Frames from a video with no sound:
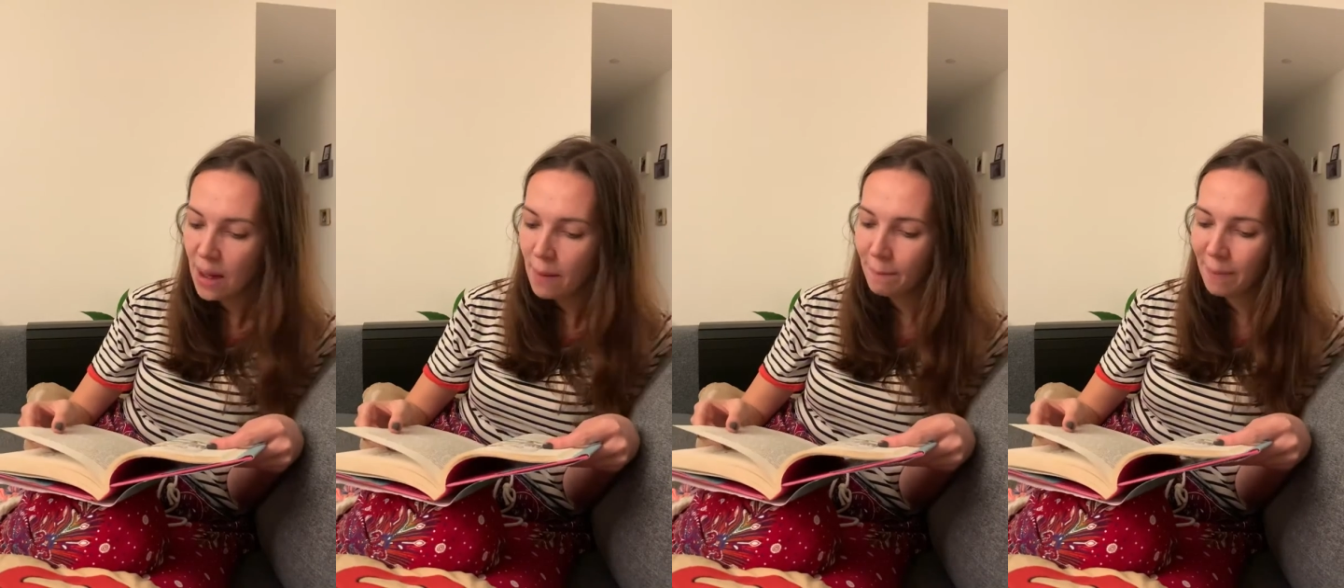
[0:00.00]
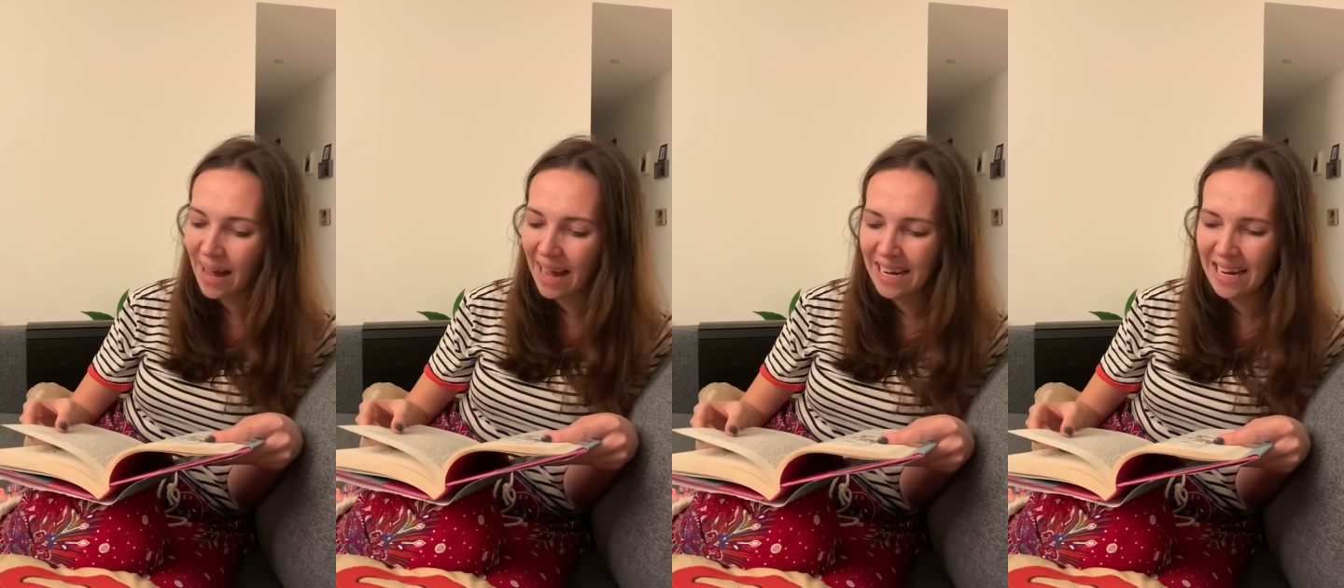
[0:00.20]

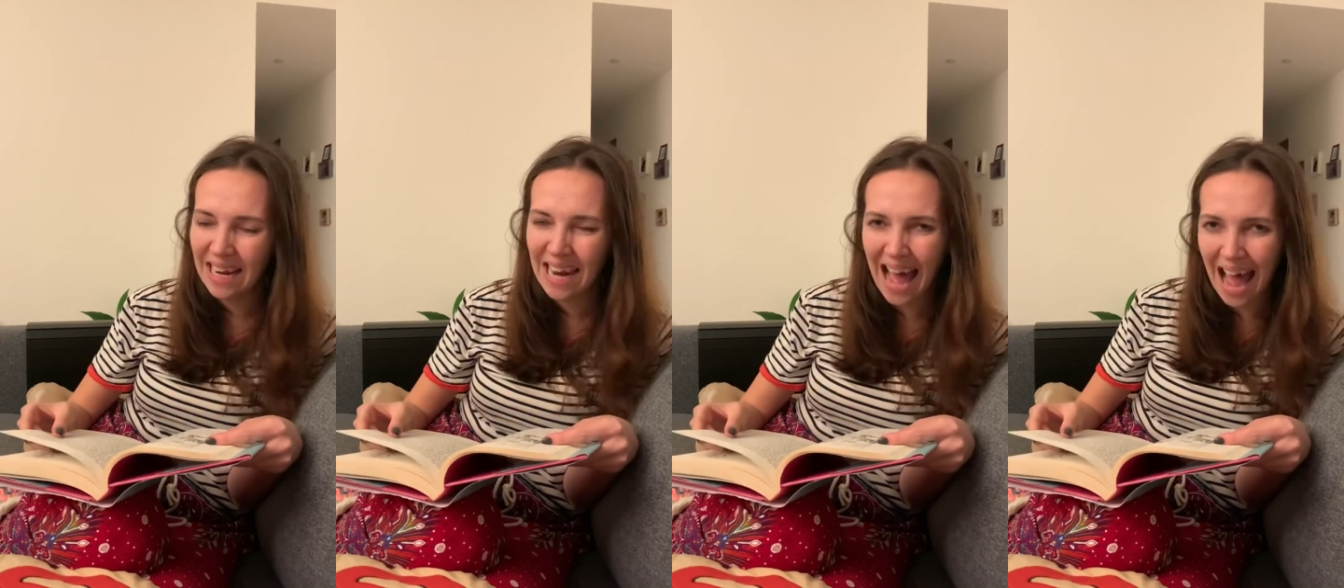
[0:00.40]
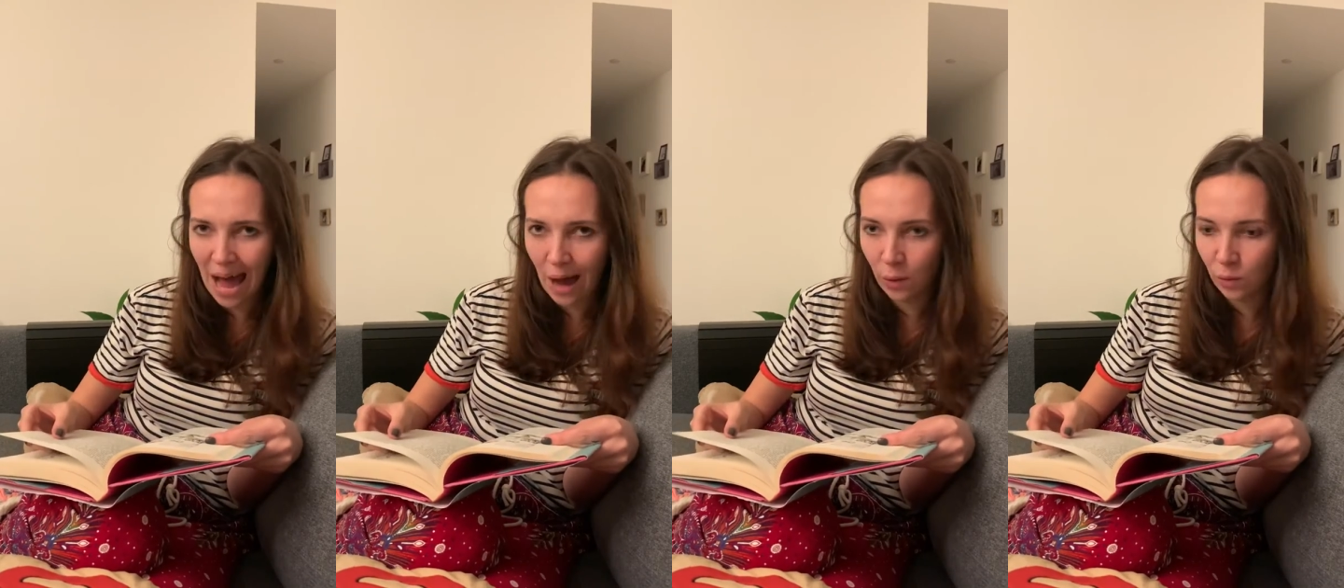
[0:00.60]
by
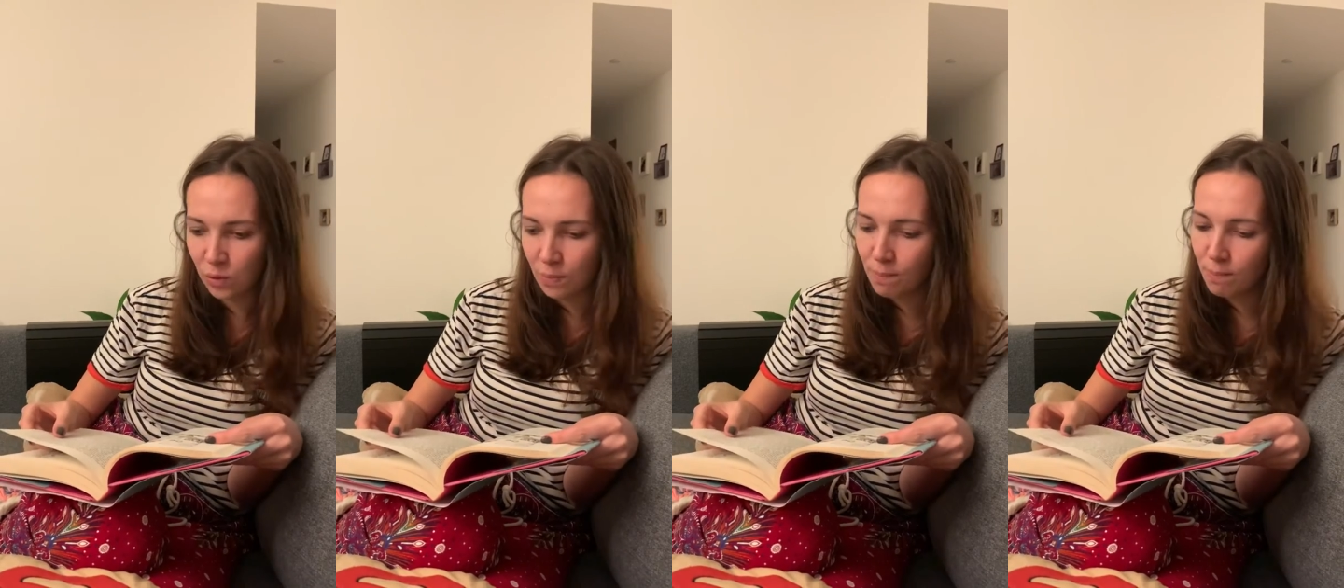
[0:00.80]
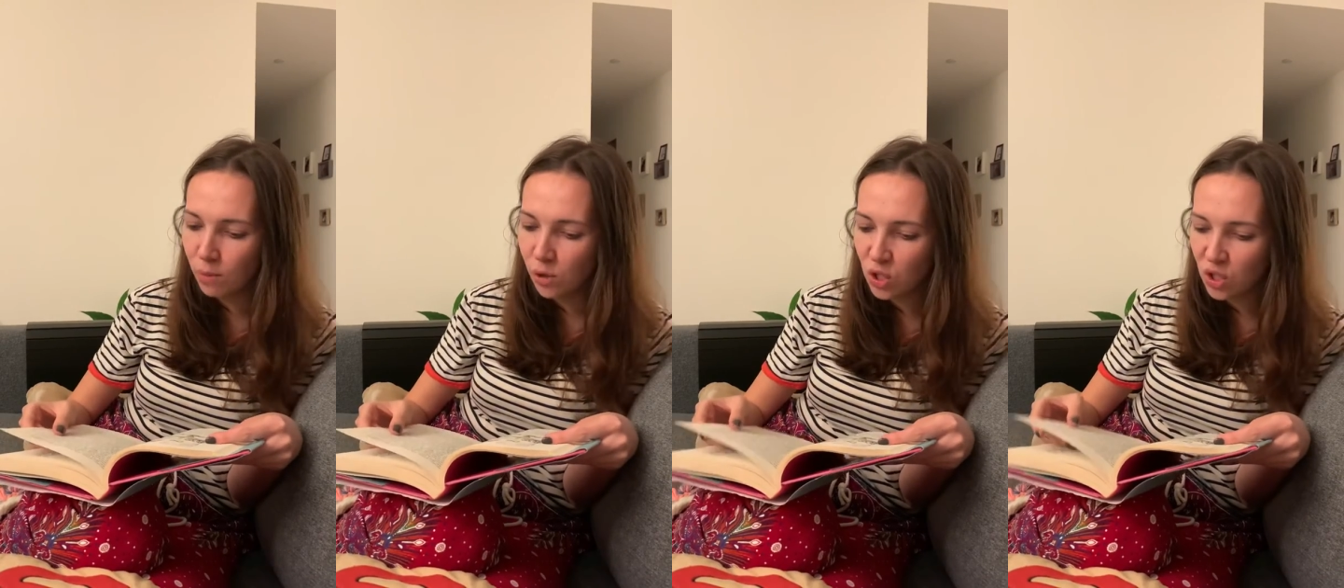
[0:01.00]
loud,
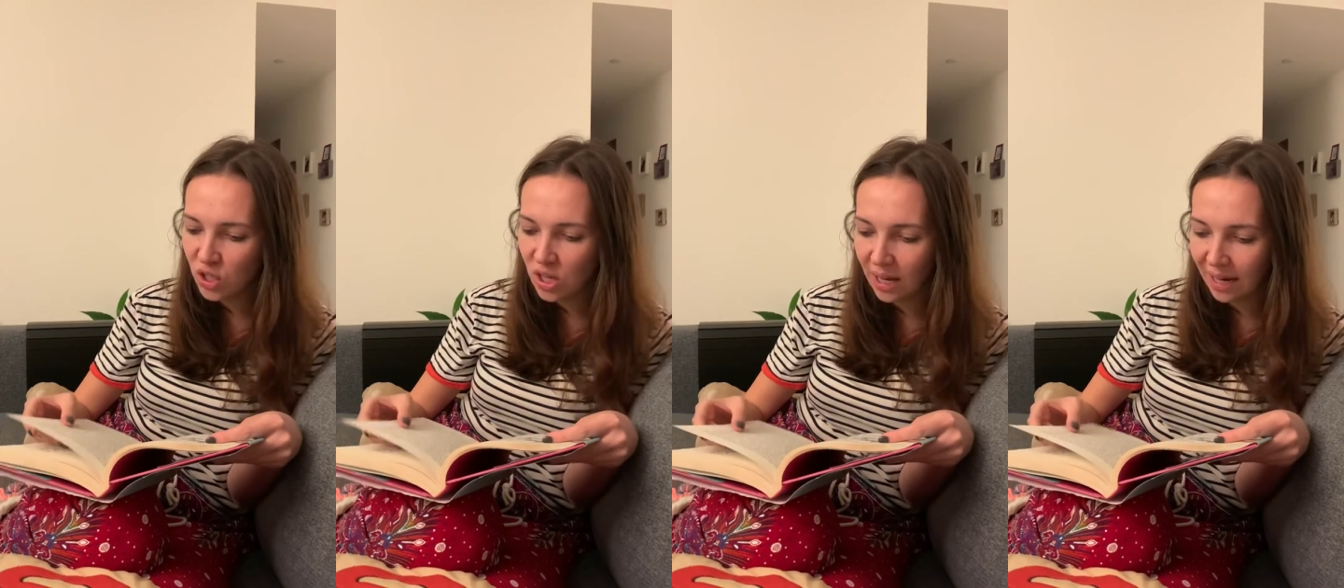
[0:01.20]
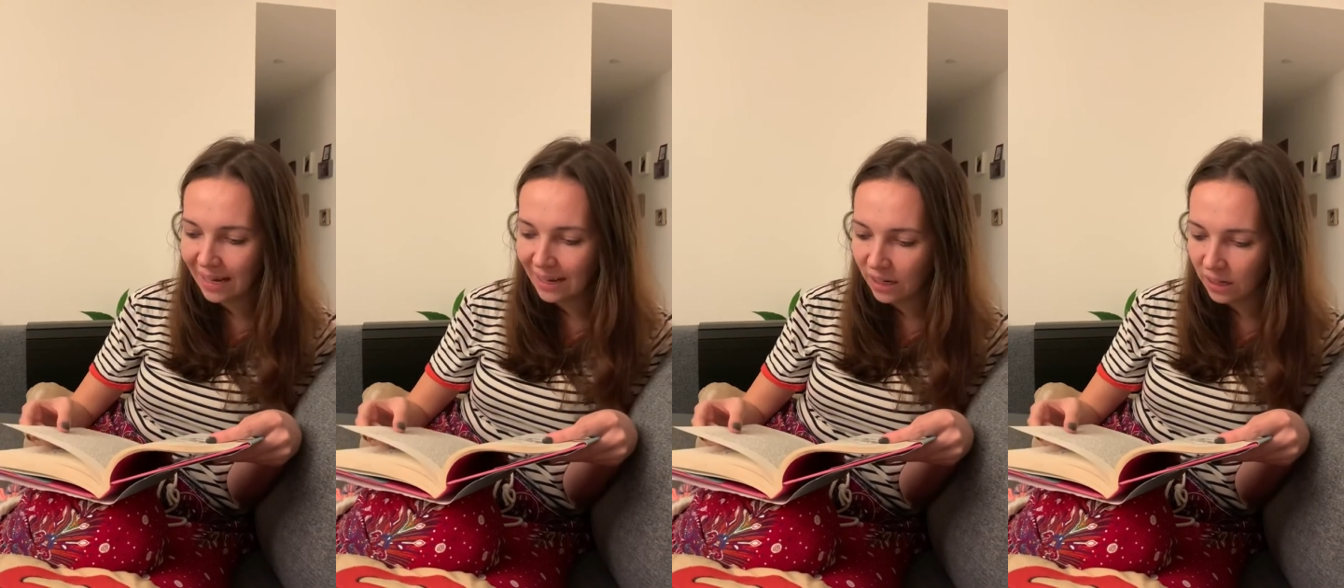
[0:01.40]

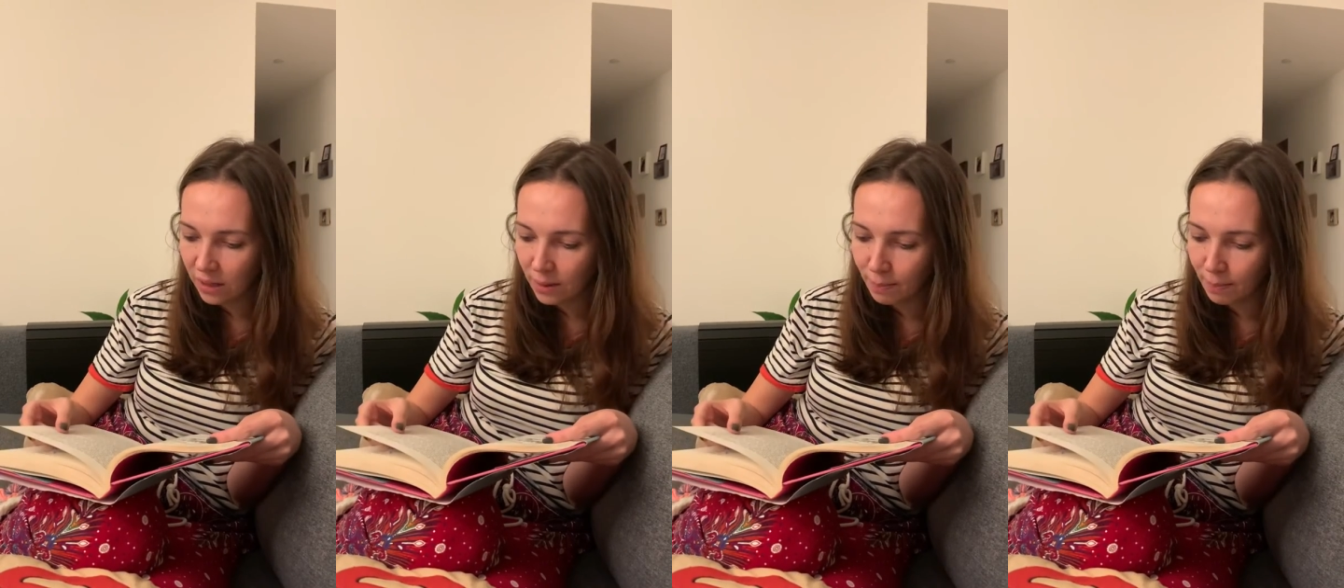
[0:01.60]
masculine